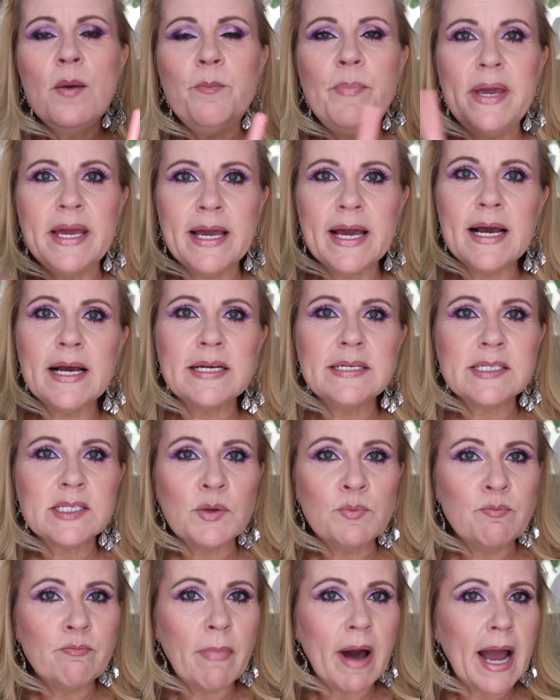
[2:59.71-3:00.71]
because
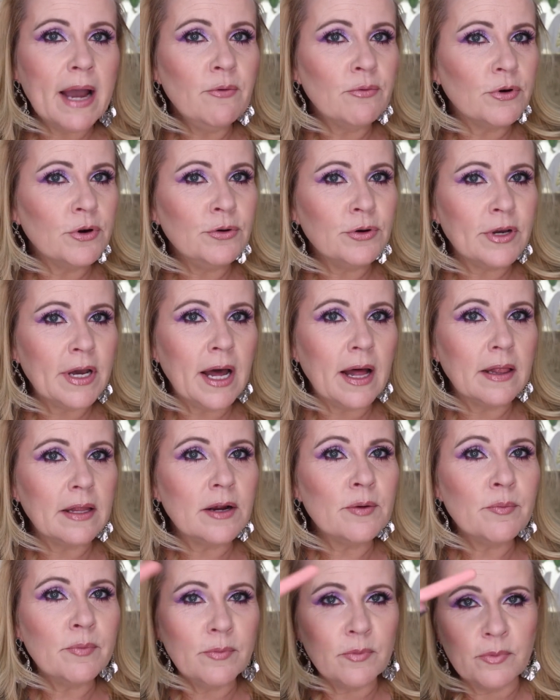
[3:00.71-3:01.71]
my root
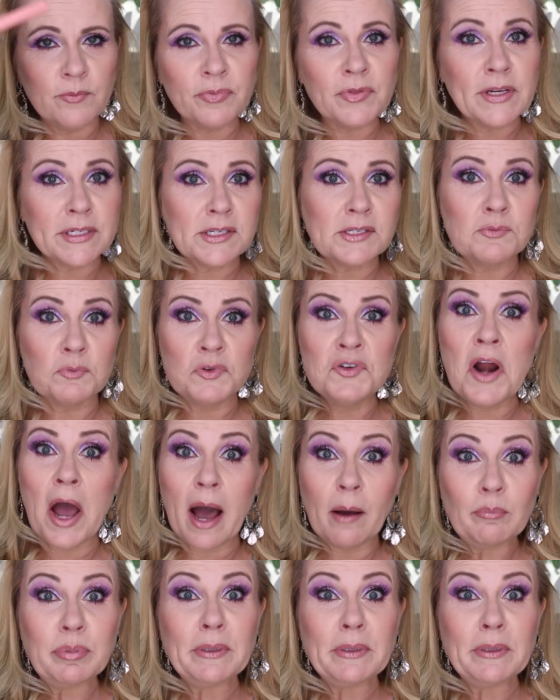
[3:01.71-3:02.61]
color that's not